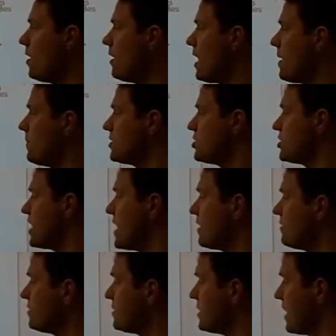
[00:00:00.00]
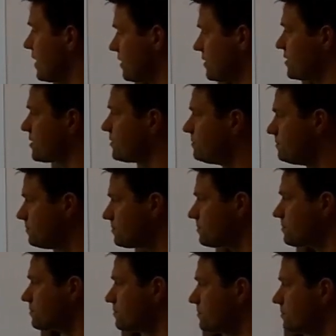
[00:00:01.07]
Well, how much is angle 6?
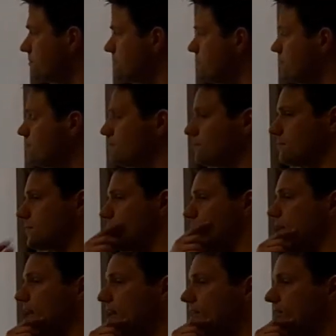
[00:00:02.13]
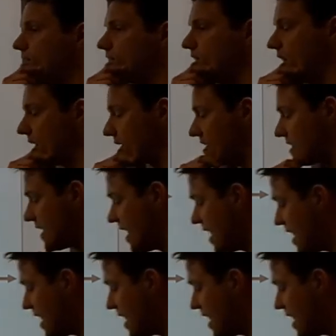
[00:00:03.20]
Well, angle 6,